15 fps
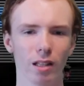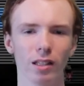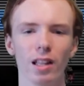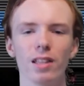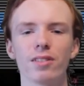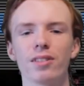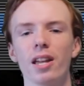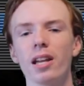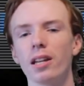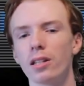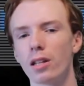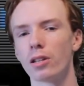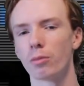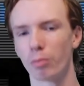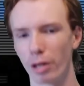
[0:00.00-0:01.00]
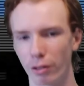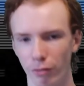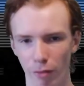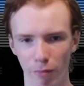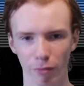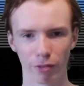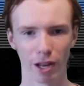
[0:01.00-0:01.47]
Let's take another break
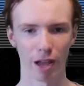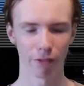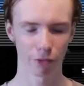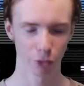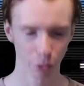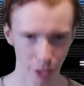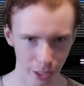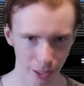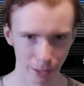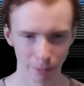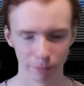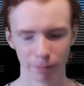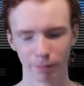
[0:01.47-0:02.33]
from FNAF 3.